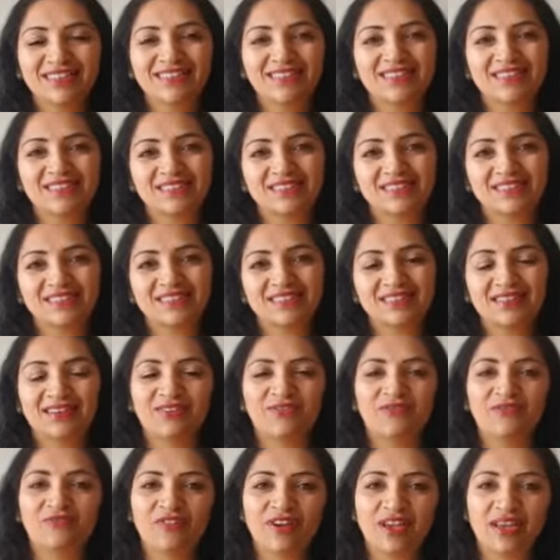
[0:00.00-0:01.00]
This is a
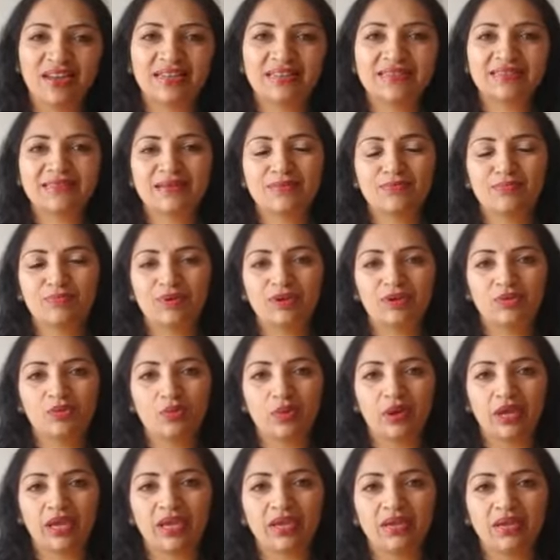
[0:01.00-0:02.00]
very simple
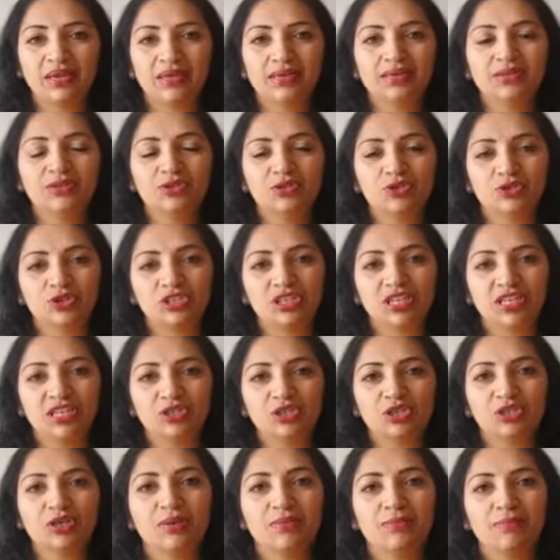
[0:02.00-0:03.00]
way to
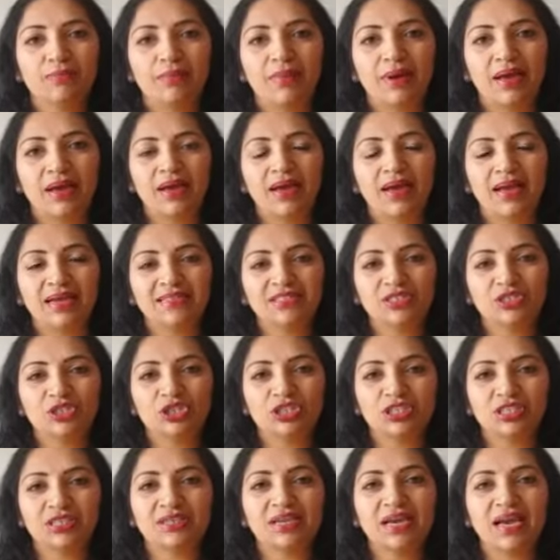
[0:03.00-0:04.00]
teach
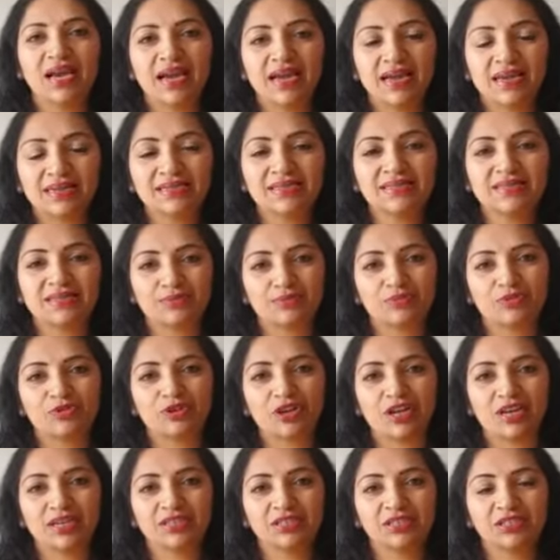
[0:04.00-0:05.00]
addition and
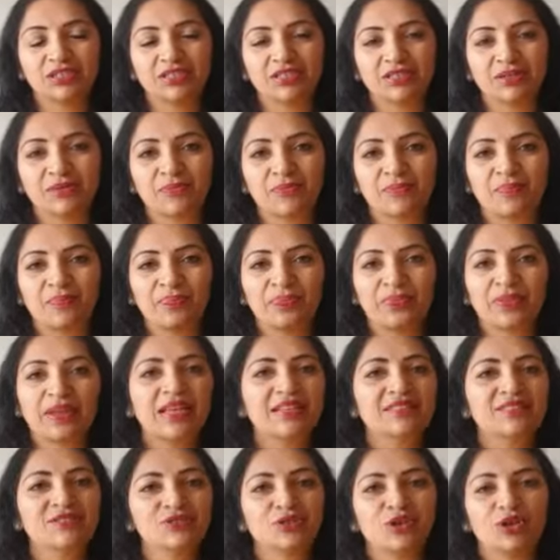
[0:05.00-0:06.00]
subtraction.
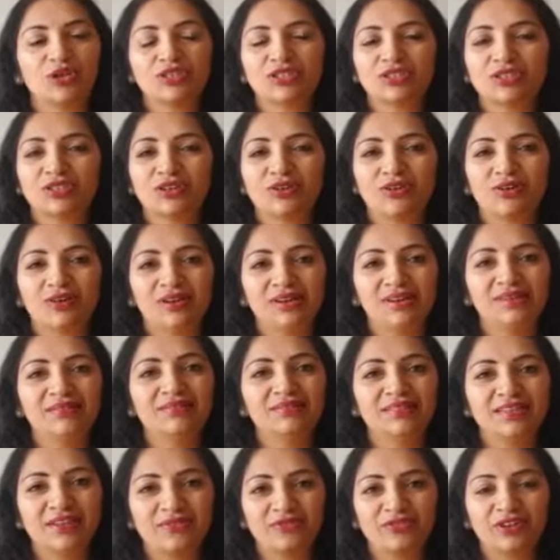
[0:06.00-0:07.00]
It's not at all
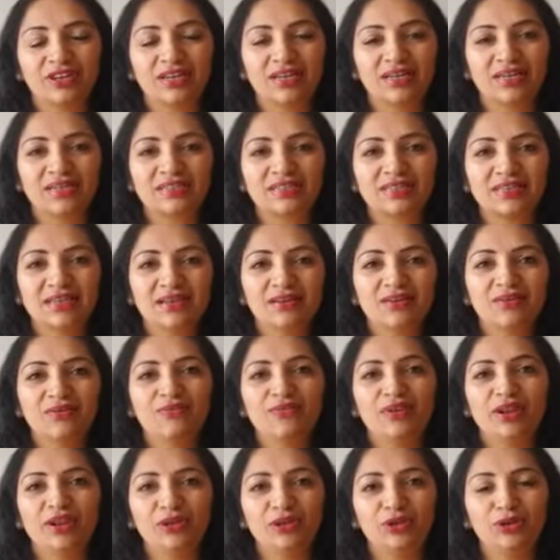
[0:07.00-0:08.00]
difficult
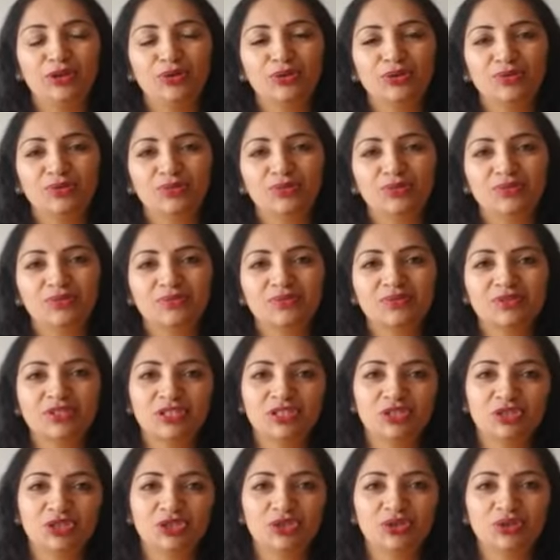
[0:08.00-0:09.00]
when you
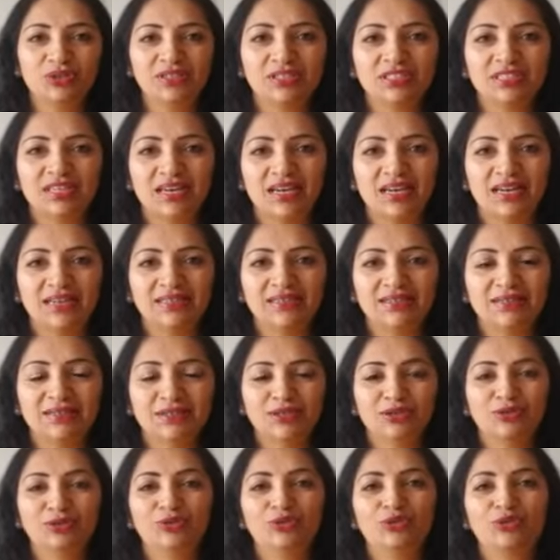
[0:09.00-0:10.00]
teach your child
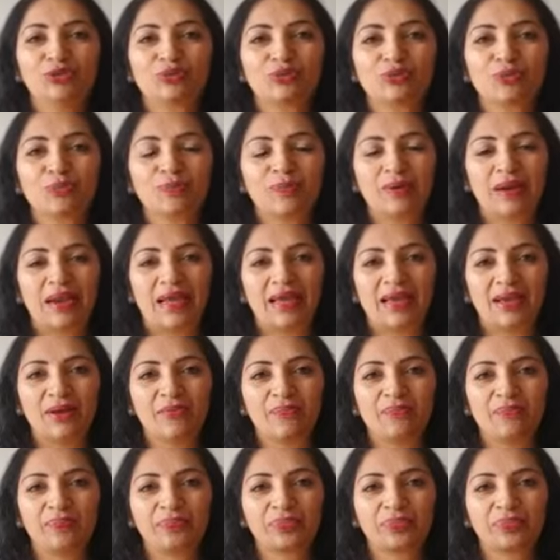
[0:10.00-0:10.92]
through play.